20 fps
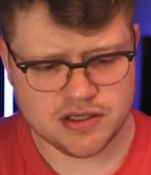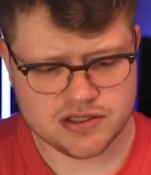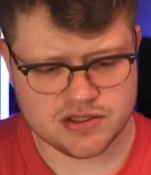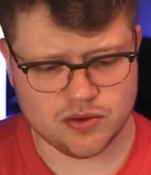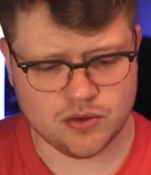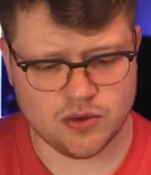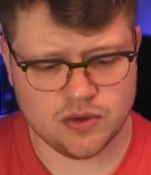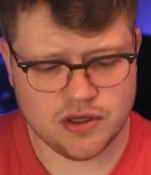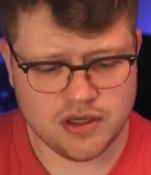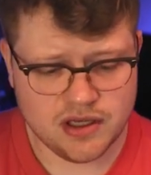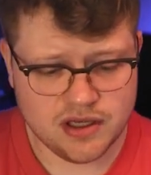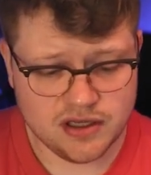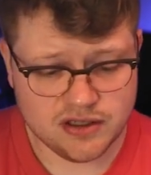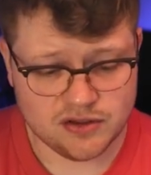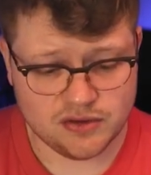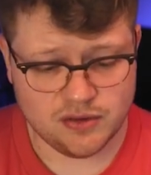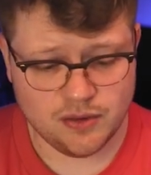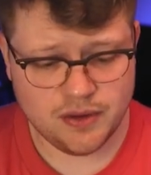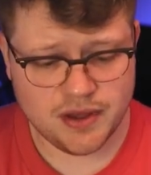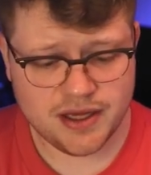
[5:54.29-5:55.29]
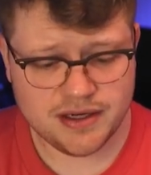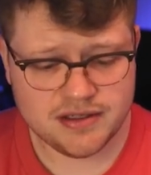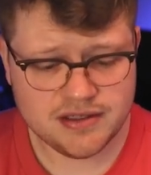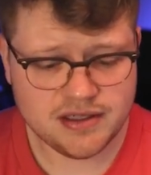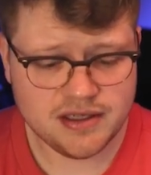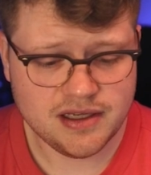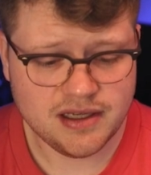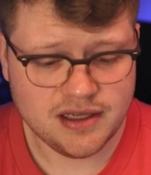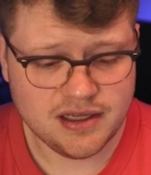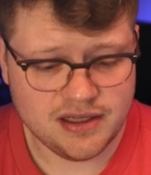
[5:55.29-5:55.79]
So to do that,
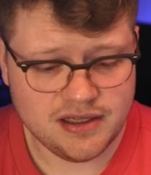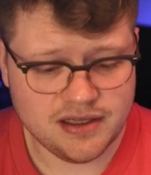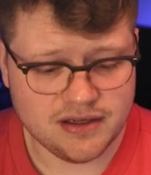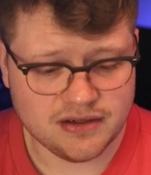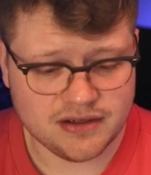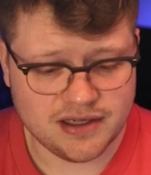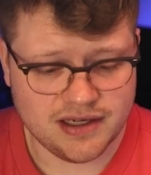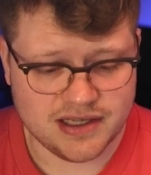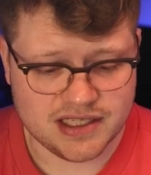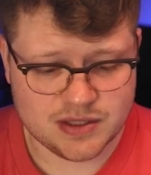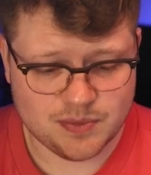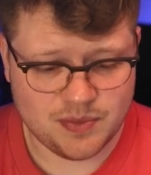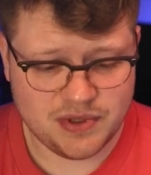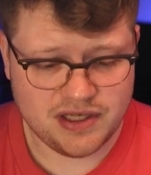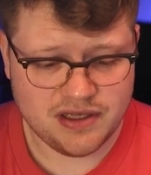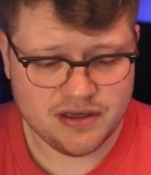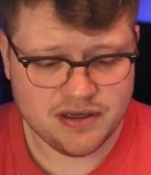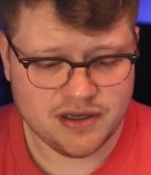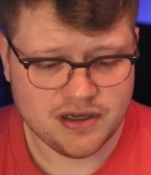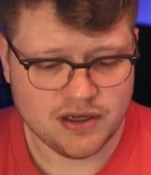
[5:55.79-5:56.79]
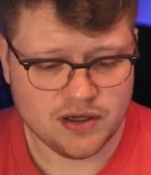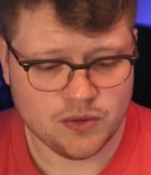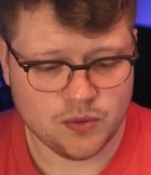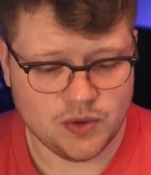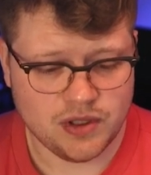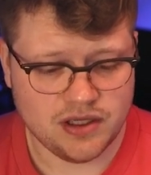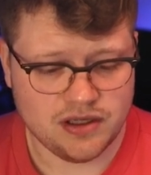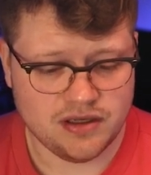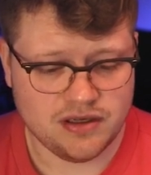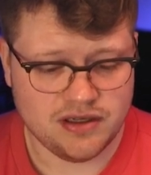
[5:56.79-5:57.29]
here in class B,
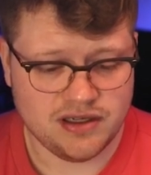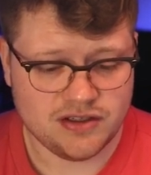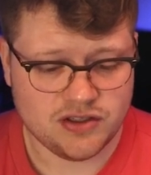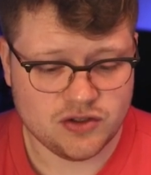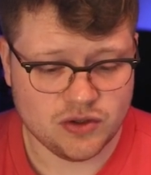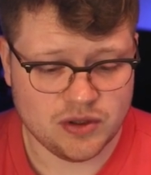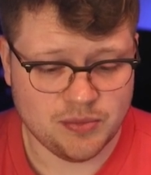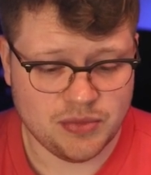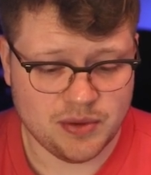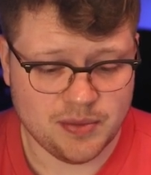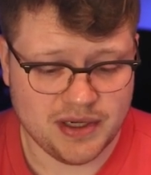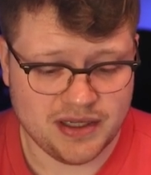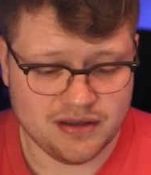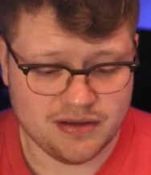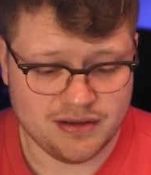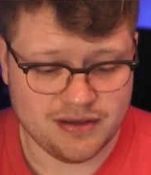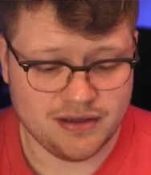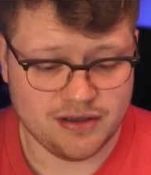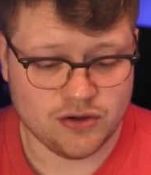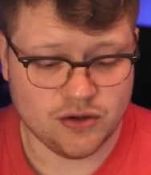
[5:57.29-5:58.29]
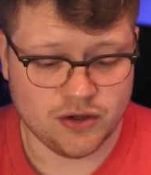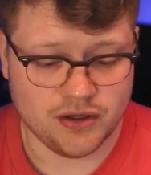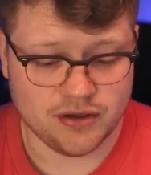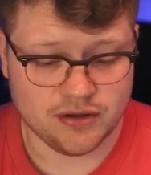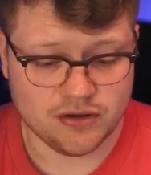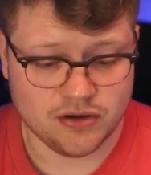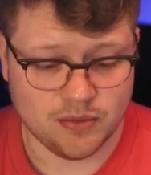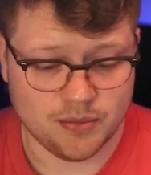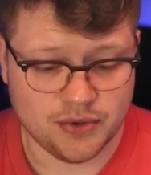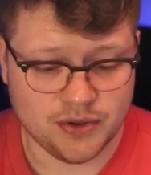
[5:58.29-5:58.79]
we need to implement the
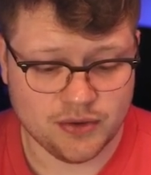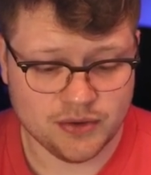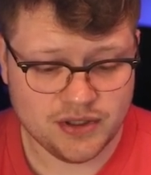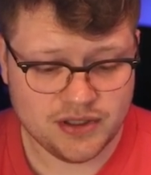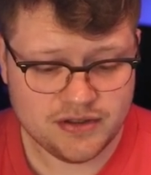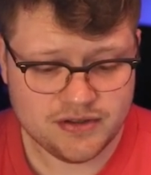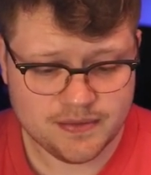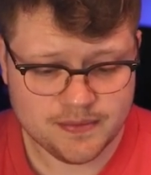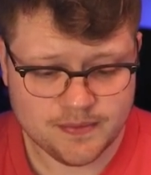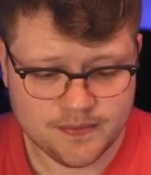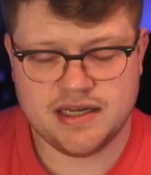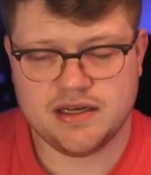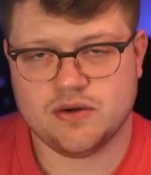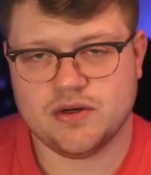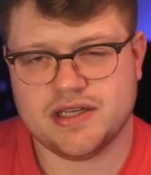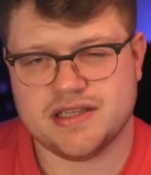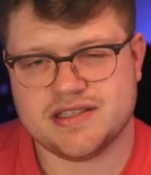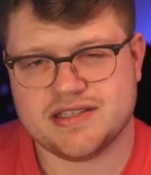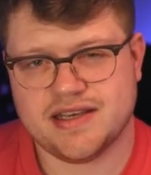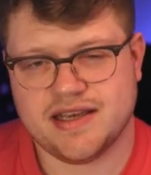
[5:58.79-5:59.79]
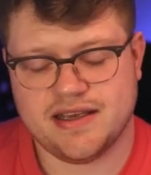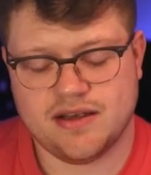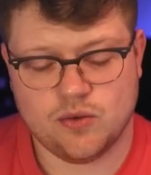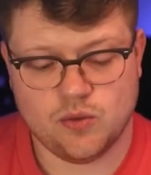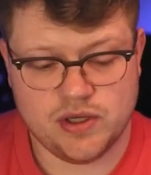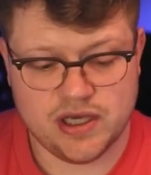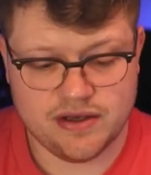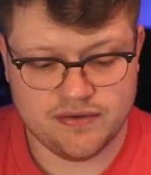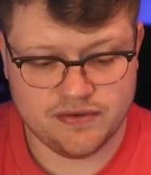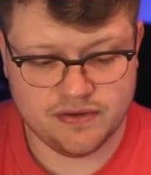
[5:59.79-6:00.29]
Koin component. And now let's say
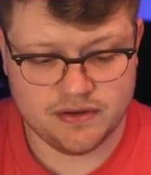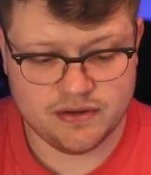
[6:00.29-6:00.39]
we have